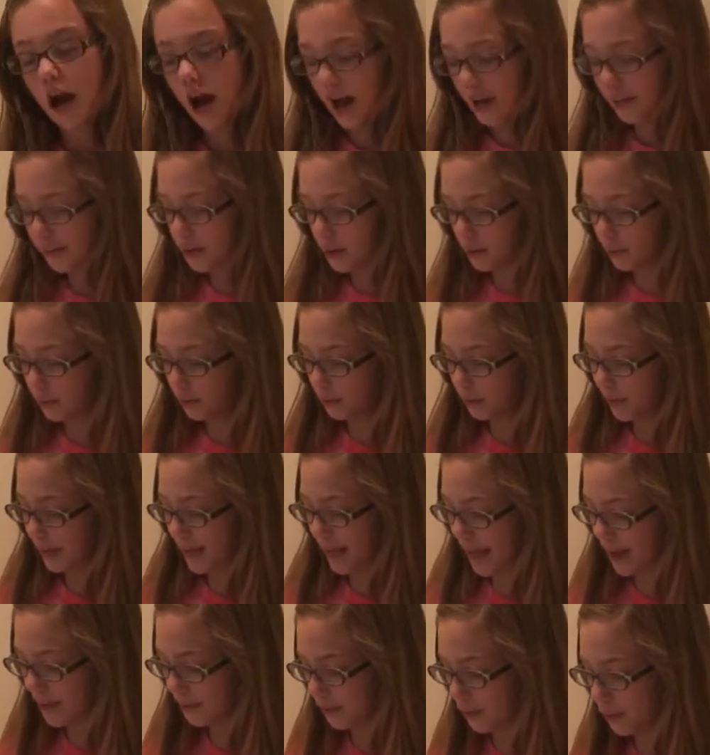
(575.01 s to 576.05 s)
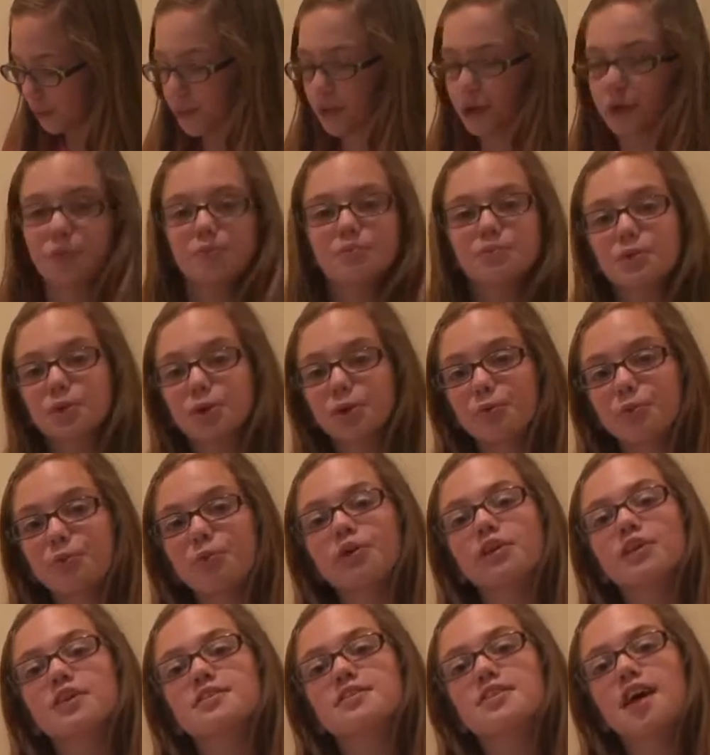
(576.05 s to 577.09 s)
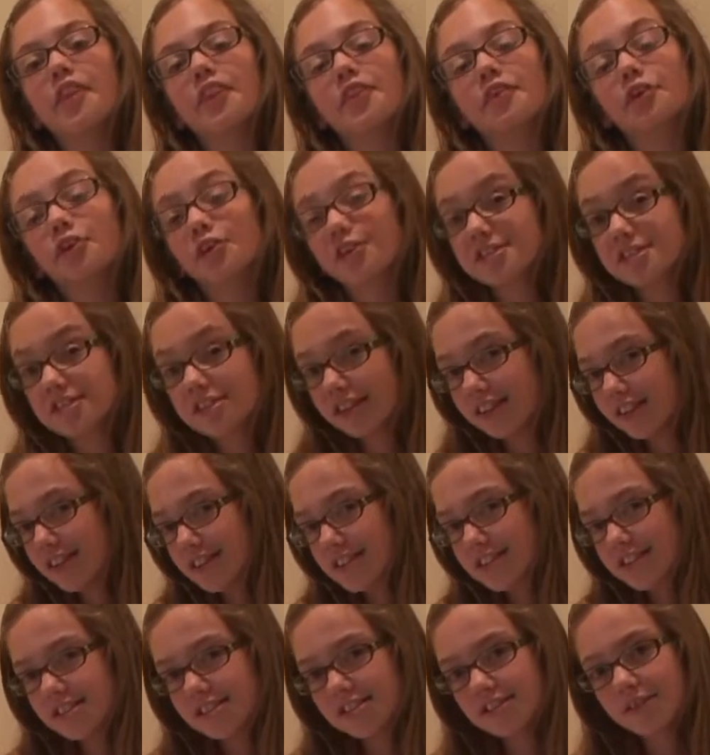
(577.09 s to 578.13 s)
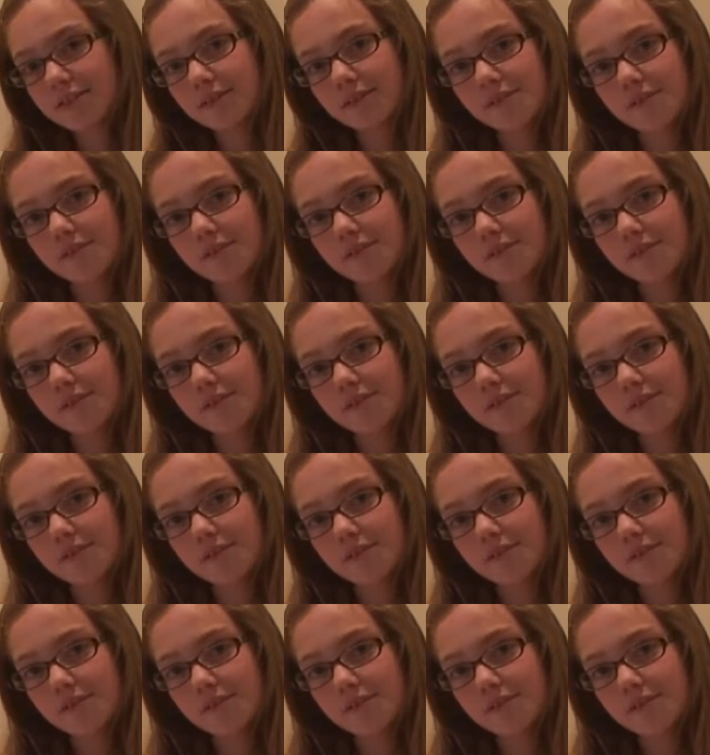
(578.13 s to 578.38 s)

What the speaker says: I know, but we have the word pupal. Is that the chrysalis?